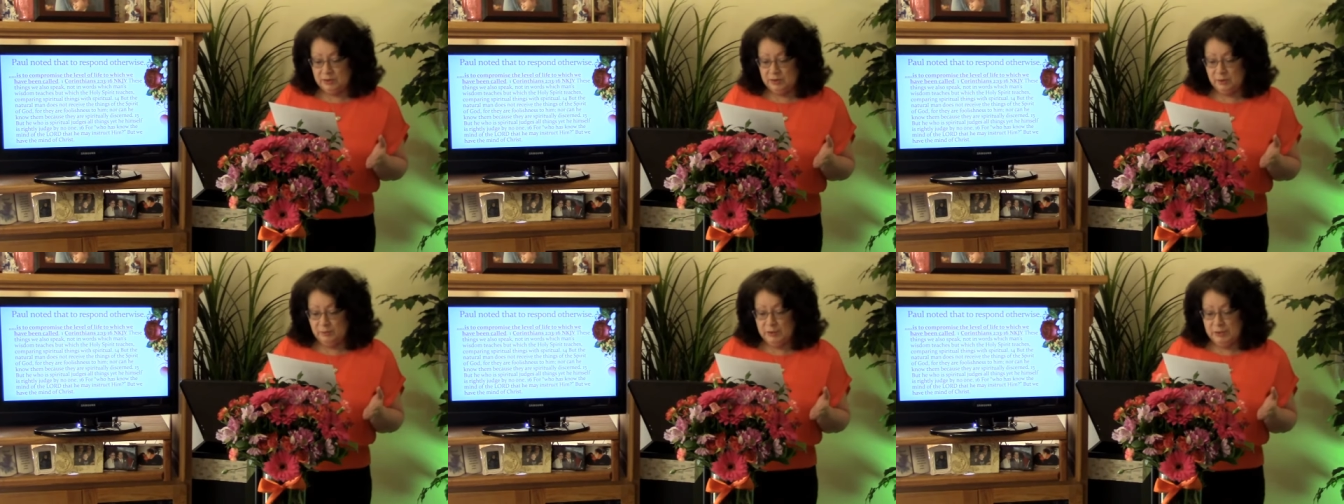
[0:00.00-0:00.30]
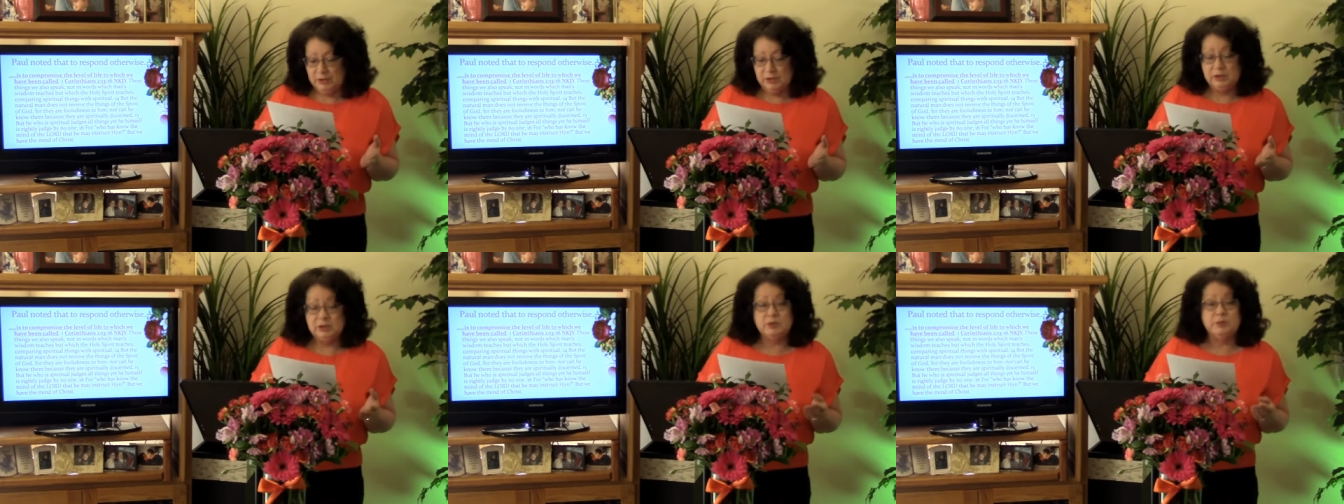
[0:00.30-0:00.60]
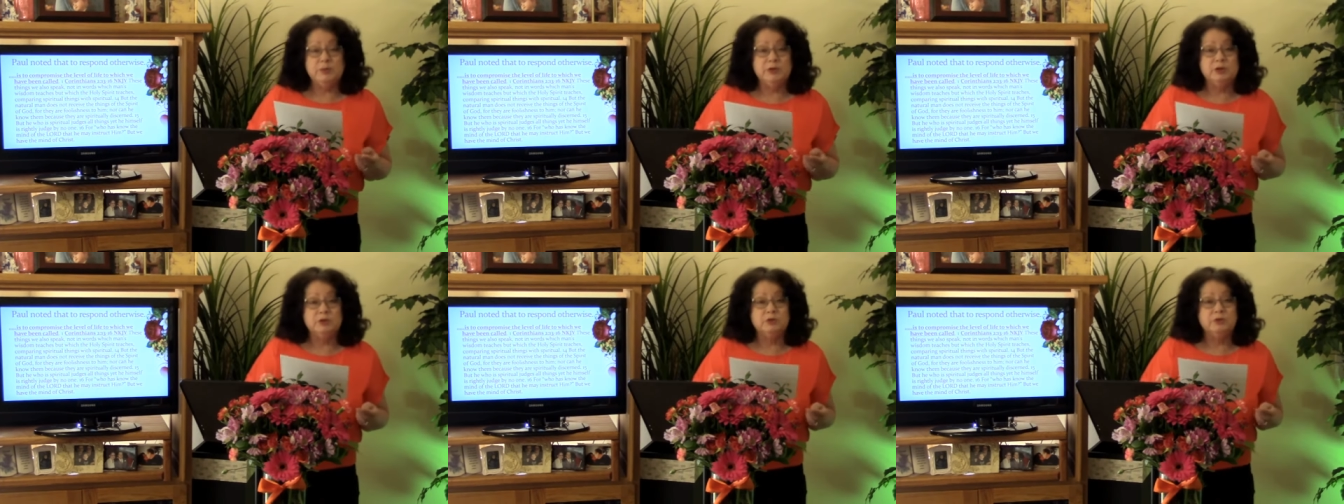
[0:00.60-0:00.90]
comparing
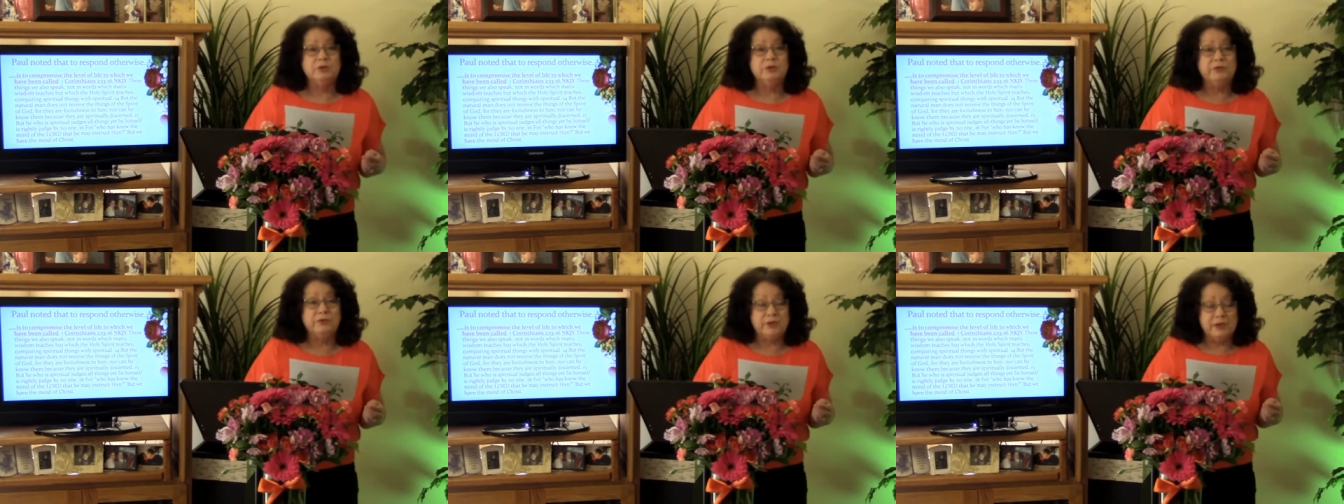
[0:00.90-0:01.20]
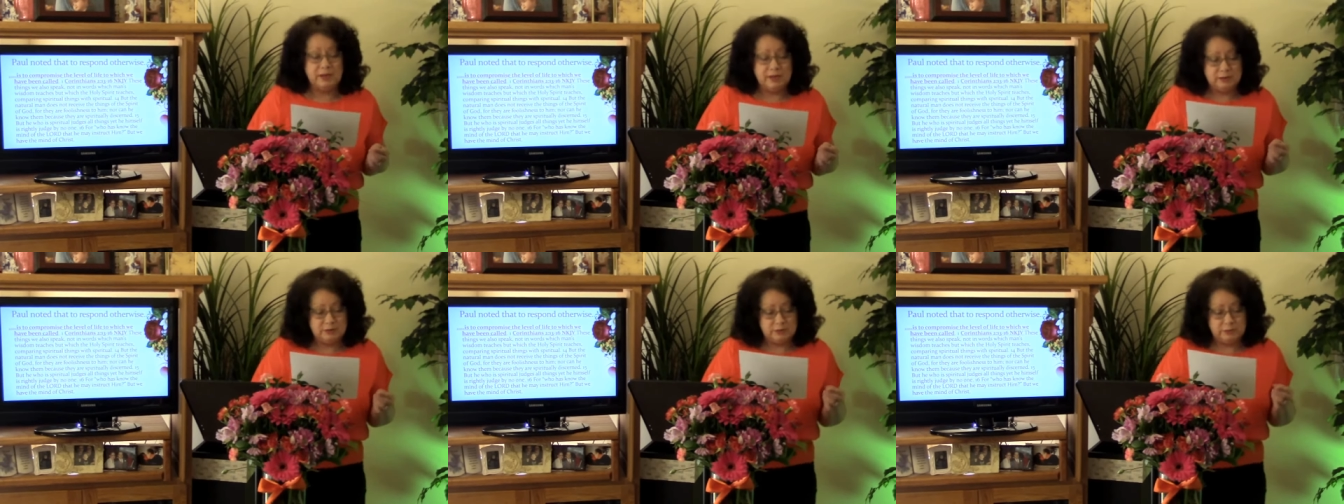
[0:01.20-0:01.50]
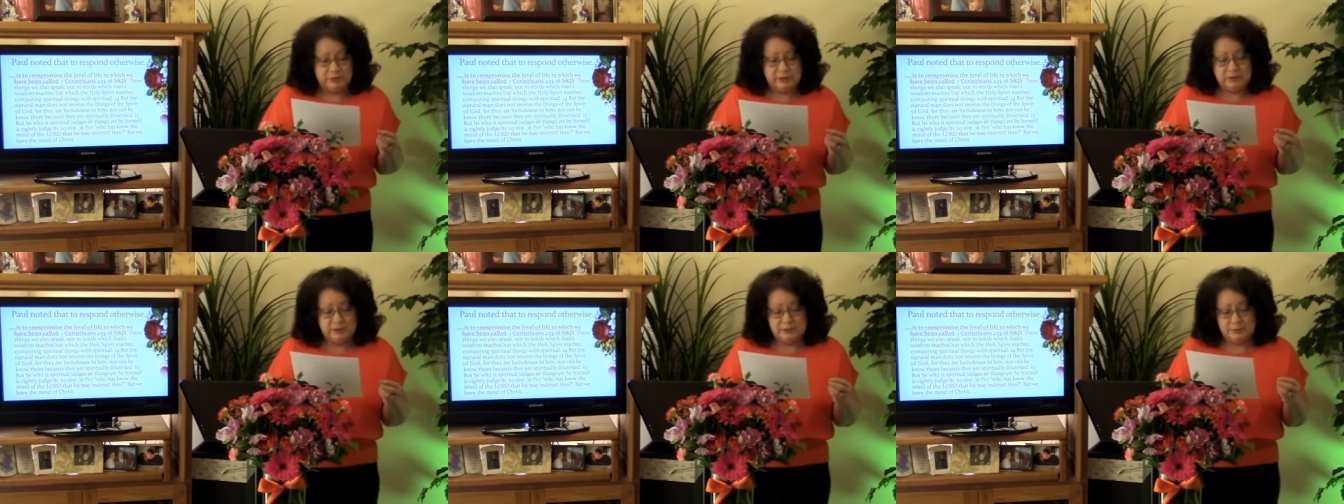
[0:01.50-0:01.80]
spiritual things
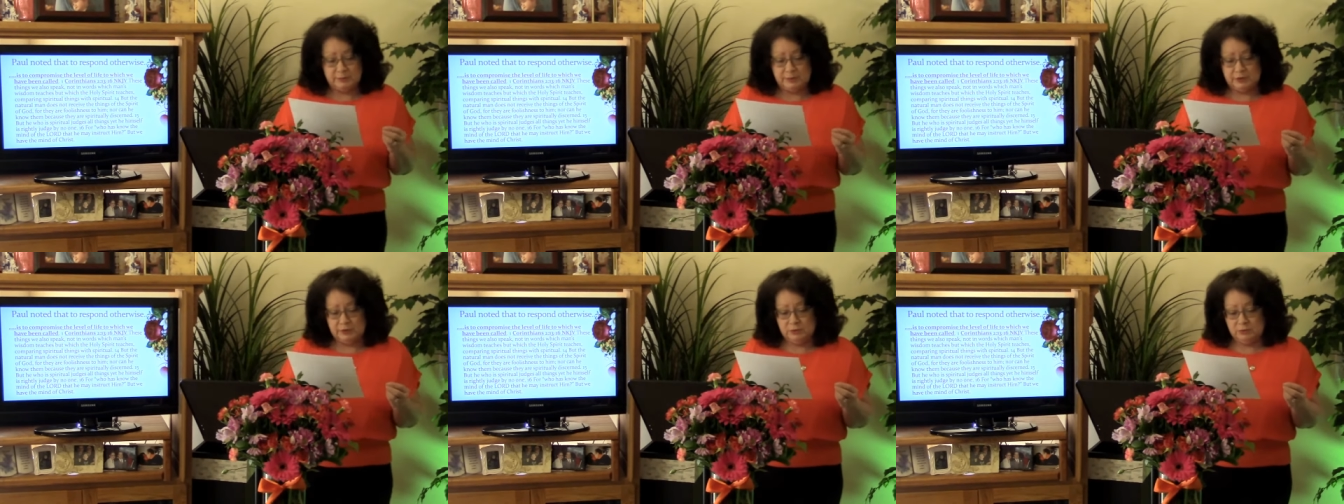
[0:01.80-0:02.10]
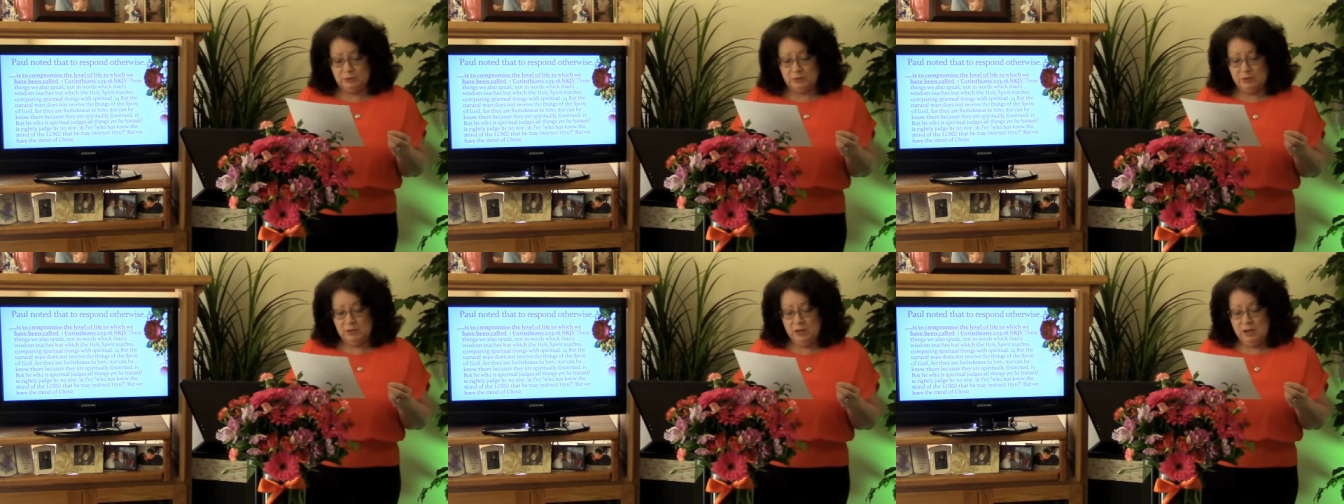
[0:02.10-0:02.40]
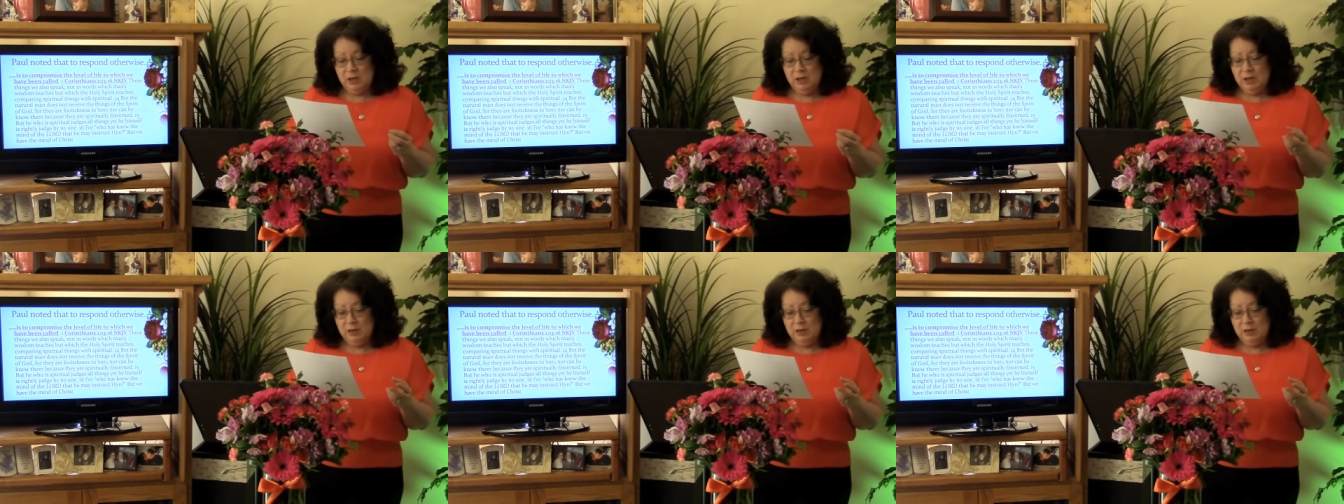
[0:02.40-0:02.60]
with spiritual.